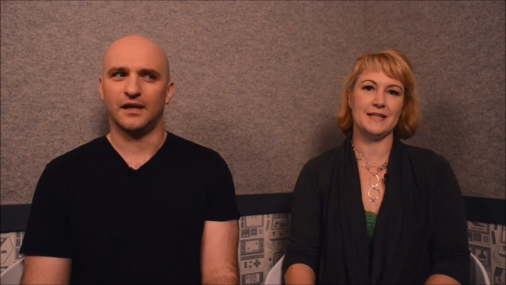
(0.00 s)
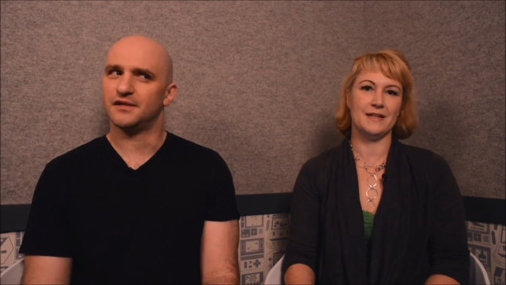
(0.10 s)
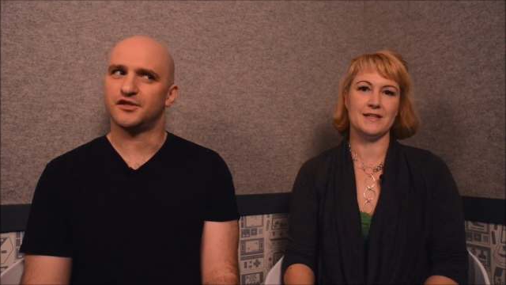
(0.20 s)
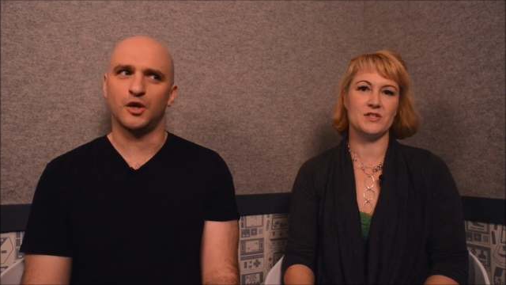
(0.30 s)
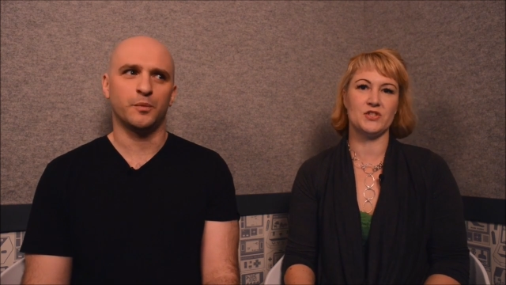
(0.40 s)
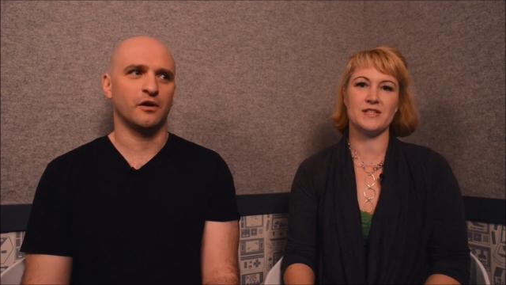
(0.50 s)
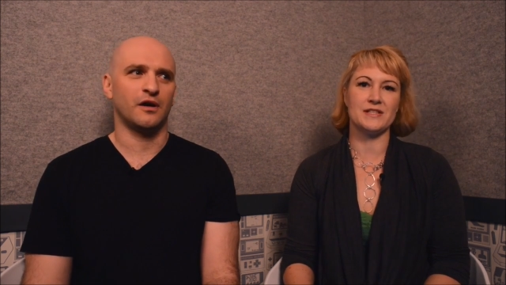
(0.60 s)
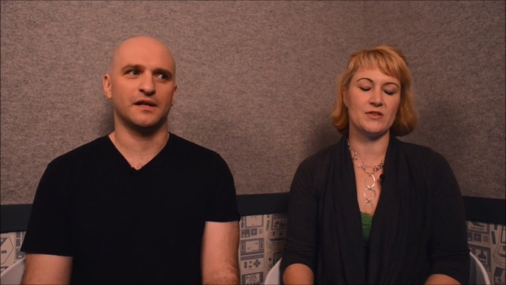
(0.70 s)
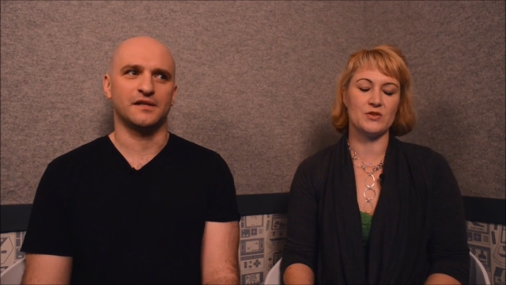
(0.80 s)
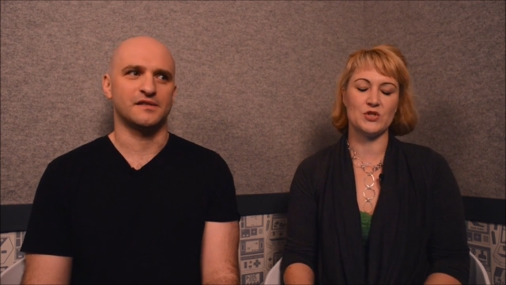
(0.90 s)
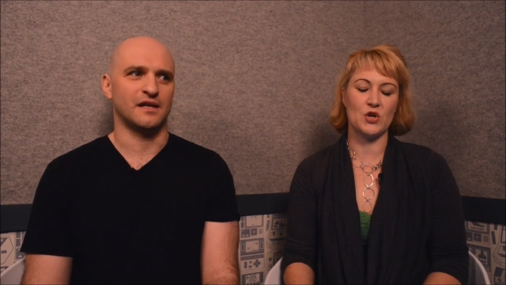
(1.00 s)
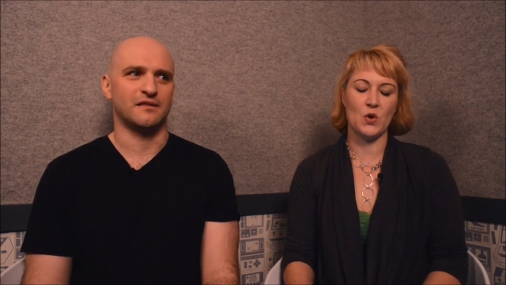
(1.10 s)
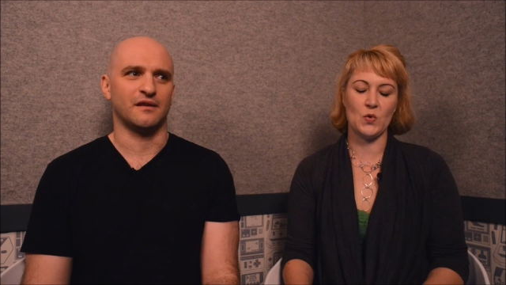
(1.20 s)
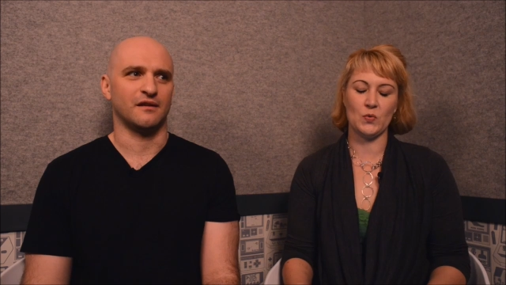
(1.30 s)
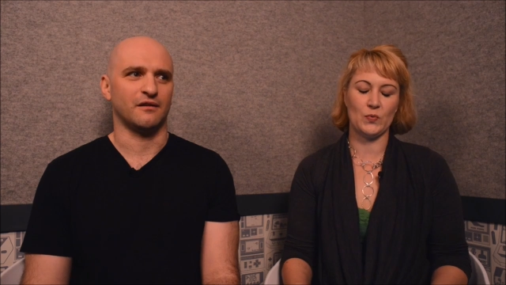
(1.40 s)
Speaker 1: It's, it's super just, hot to set
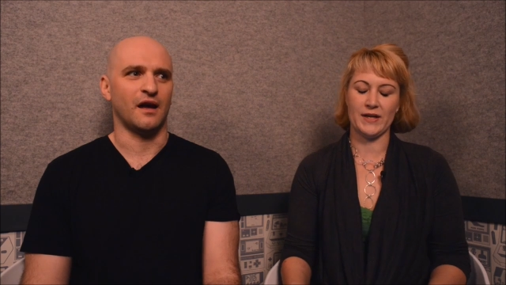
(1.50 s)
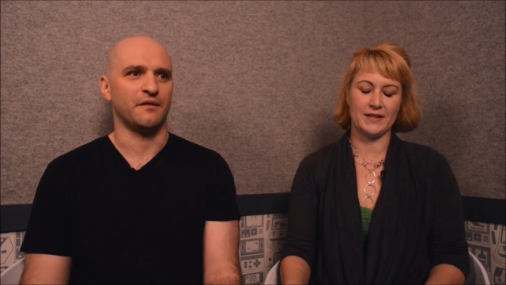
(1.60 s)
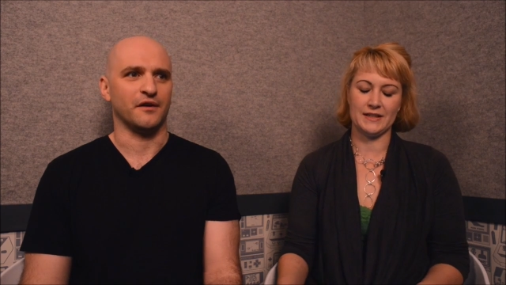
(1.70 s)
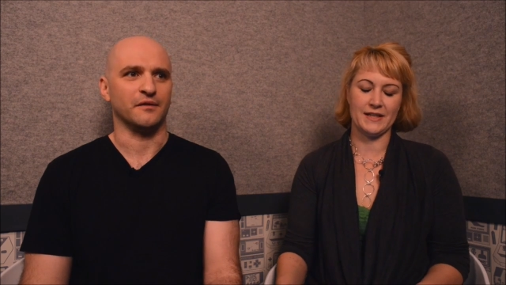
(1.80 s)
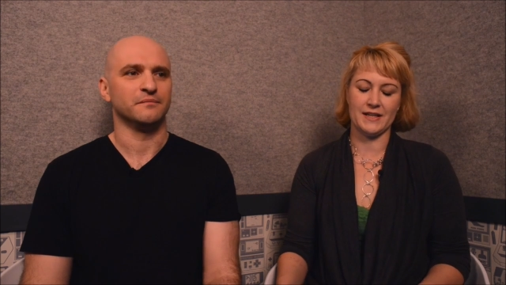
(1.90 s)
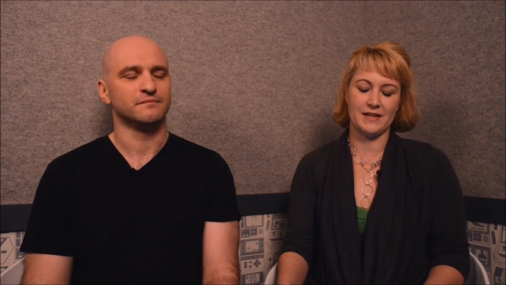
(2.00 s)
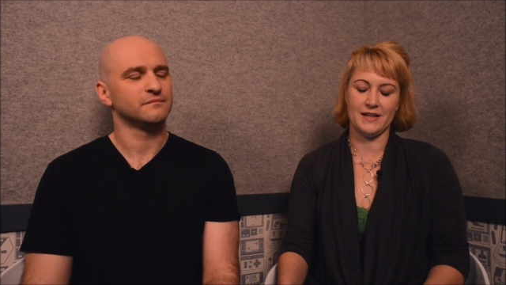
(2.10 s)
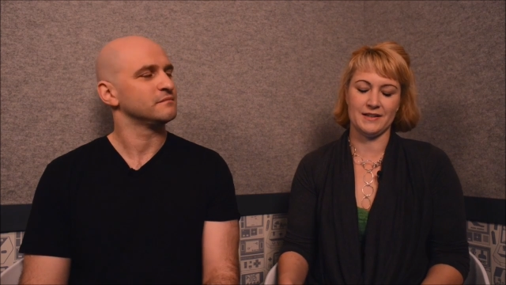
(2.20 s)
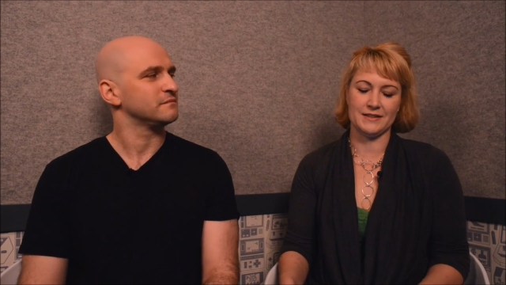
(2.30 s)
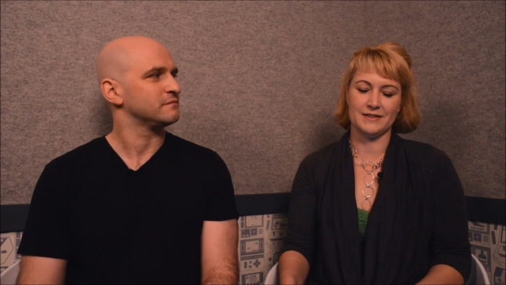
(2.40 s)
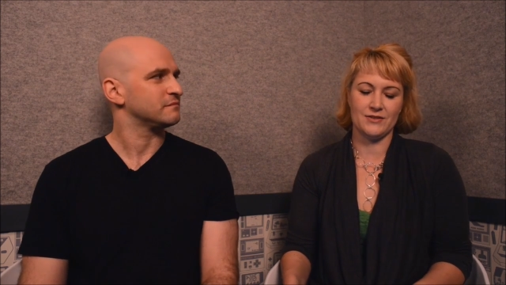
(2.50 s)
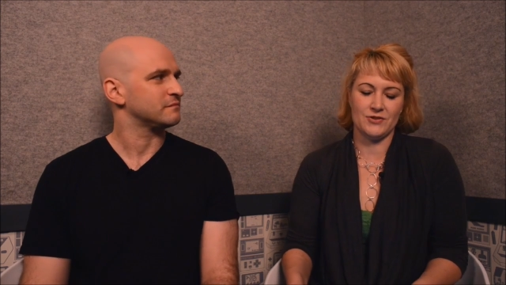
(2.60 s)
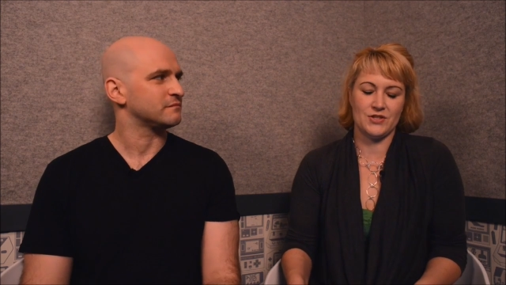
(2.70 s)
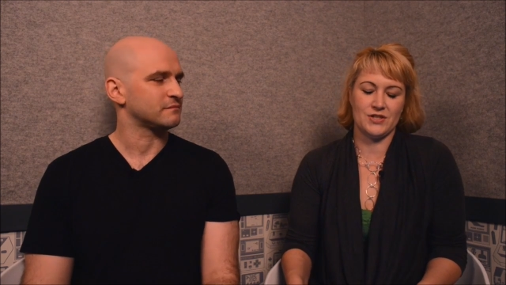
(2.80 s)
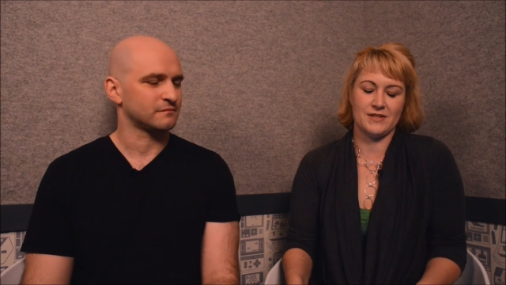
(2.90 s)
no, the line right, there. Like yeah,
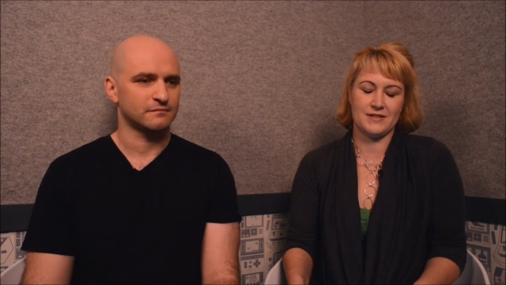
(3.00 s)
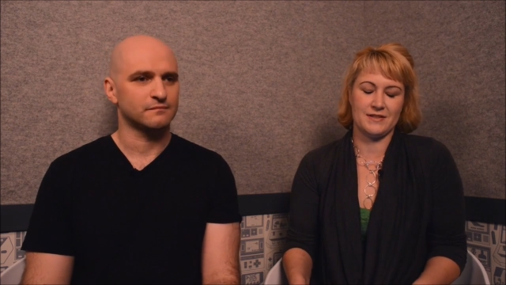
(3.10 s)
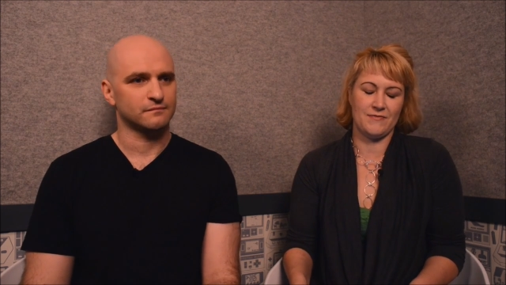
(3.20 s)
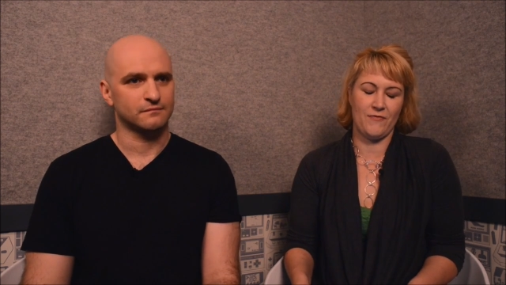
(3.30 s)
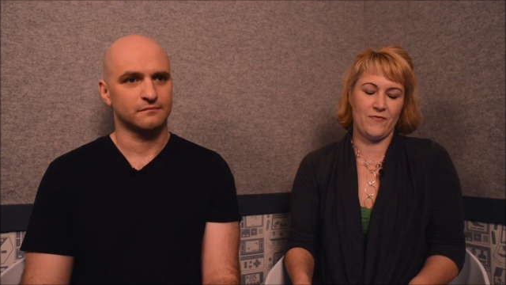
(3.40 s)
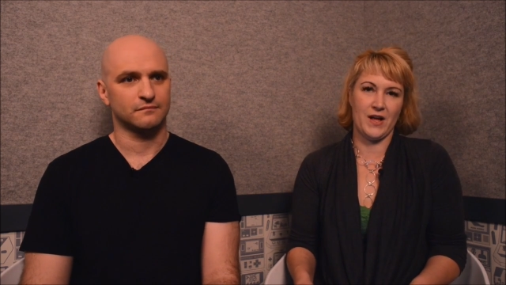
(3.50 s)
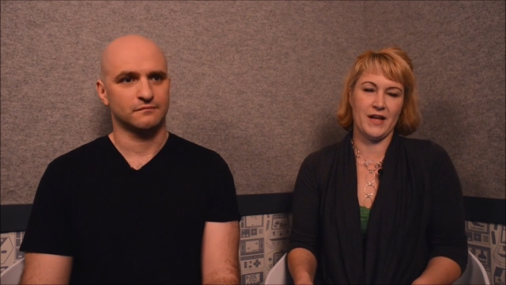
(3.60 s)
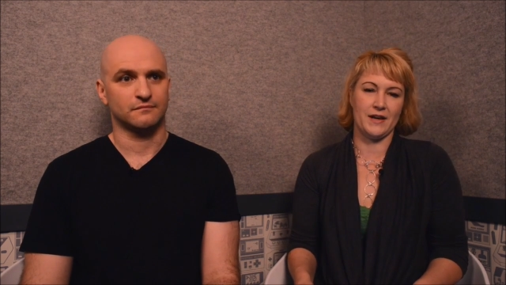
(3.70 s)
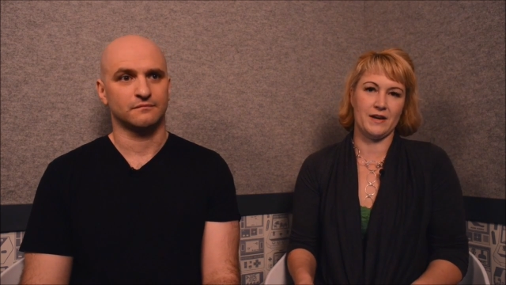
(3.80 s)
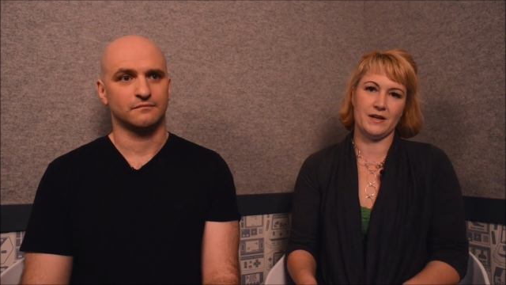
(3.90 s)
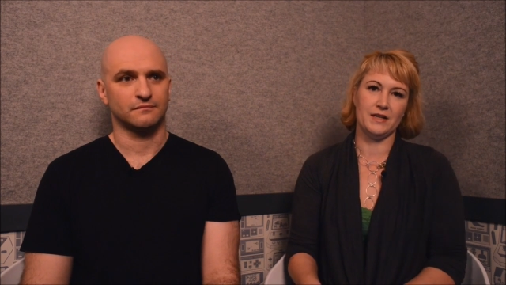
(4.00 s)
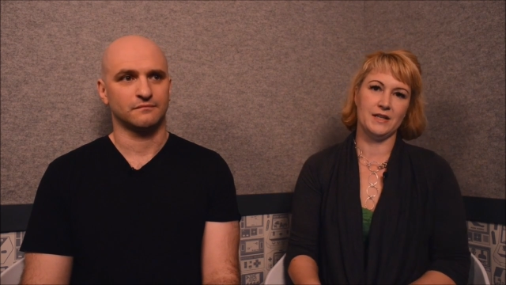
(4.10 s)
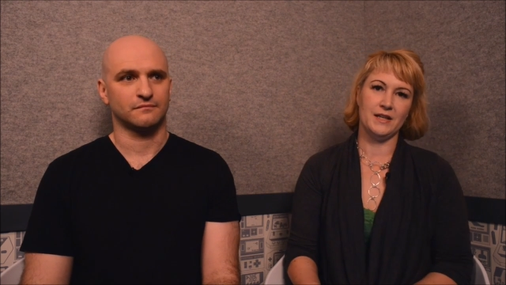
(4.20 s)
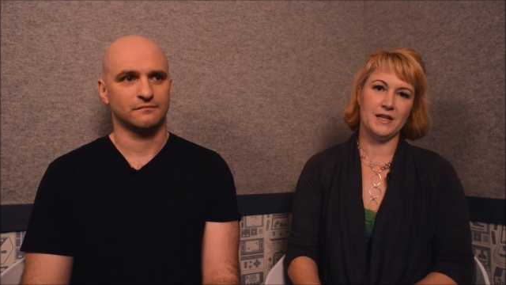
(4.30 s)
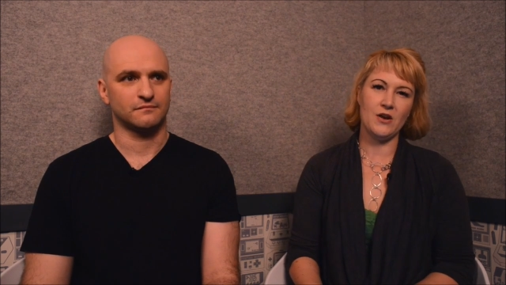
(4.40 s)
there's just fun
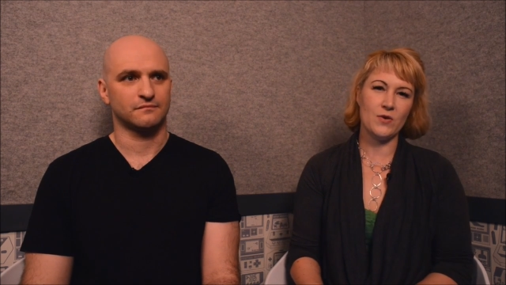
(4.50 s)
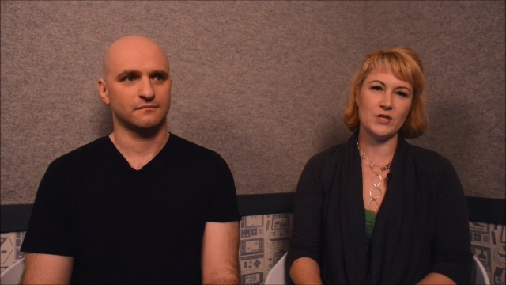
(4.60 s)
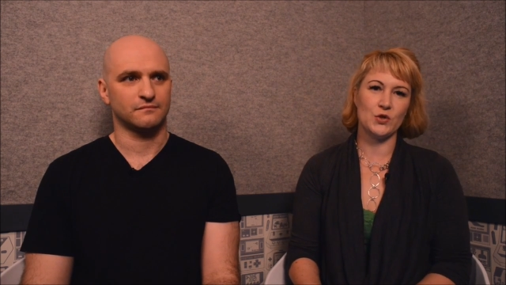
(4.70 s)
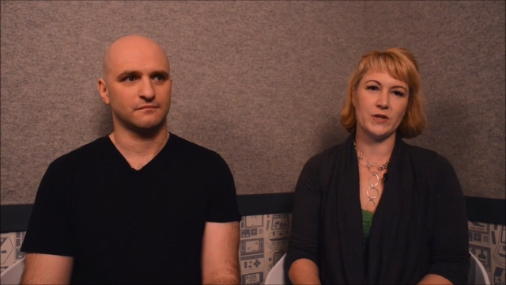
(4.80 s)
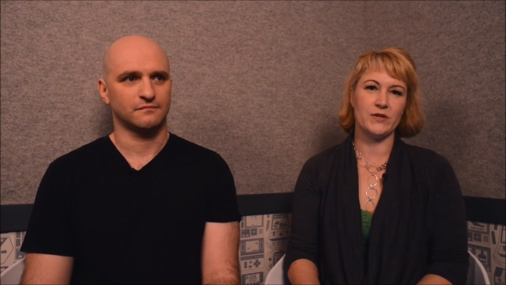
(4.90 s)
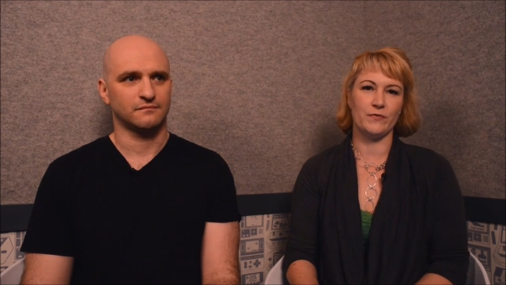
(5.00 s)
you enjoy